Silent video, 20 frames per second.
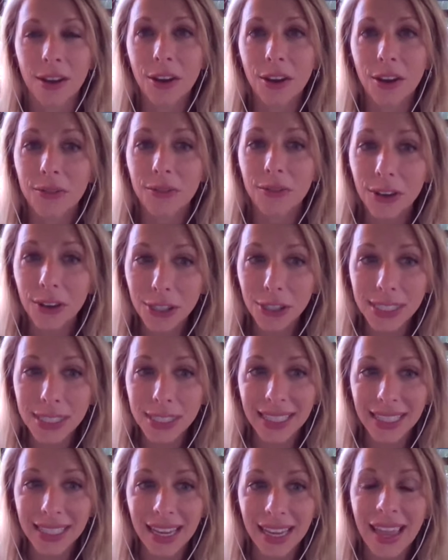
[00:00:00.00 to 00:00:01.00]

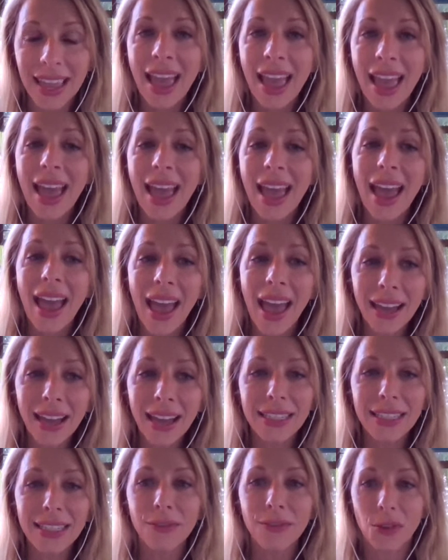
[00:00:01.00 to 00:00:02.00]
Conversely,
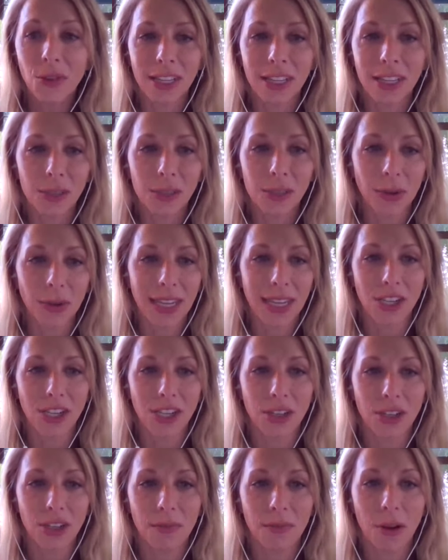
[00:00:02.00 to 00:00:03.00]
active
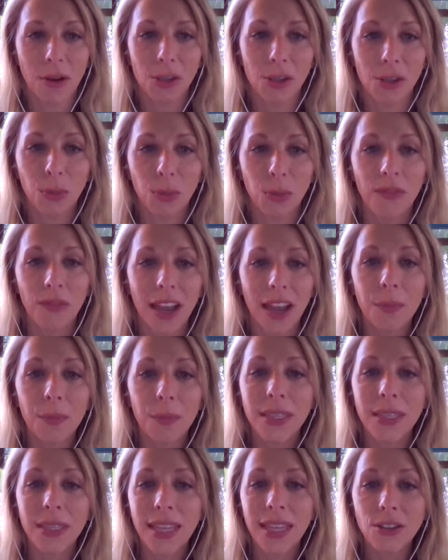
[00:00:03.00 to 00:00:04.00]
transportation modes provide
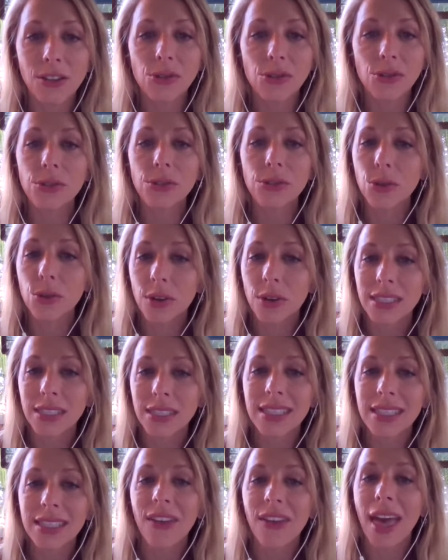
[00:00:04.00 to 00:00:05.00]
potential
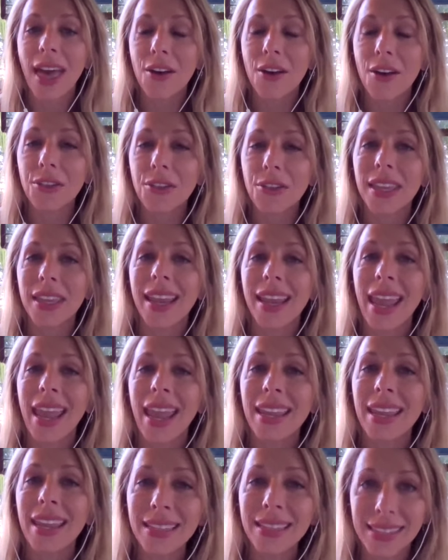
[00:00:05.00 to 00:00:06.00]
sources of
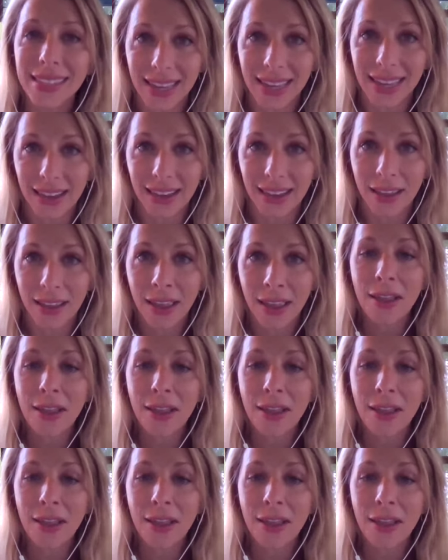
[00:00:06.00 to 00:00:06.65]
health-enhancing